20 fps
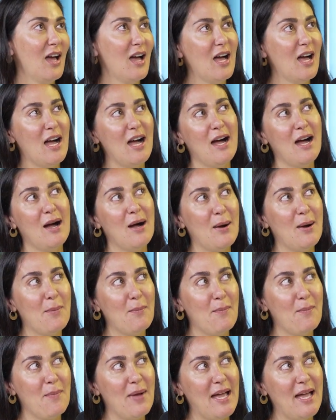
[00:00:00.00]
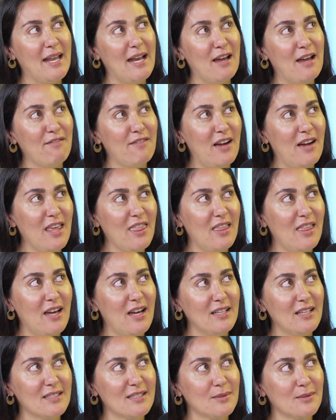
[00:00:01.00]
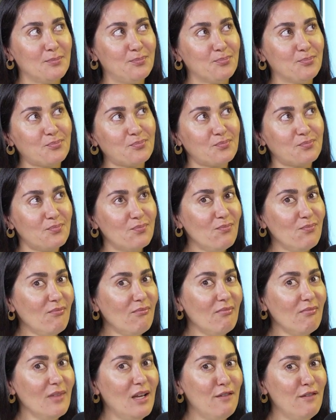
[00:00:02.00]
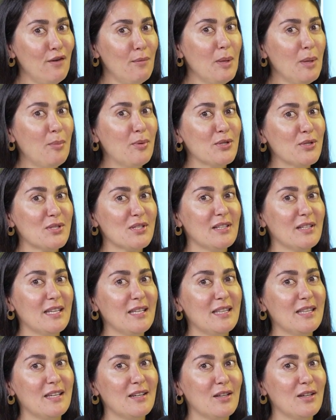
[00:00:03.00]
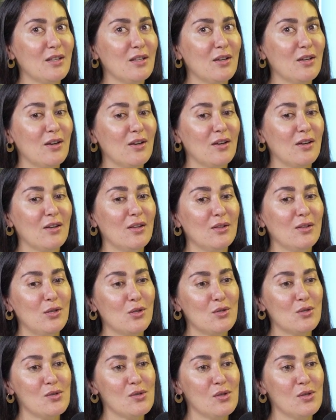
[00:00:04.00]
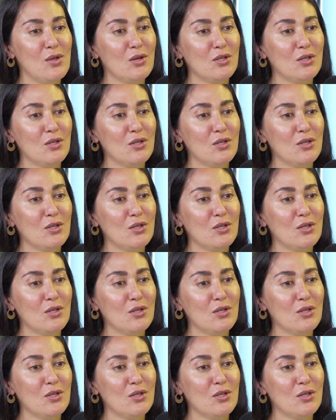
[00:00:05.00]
And I find that for me personally, the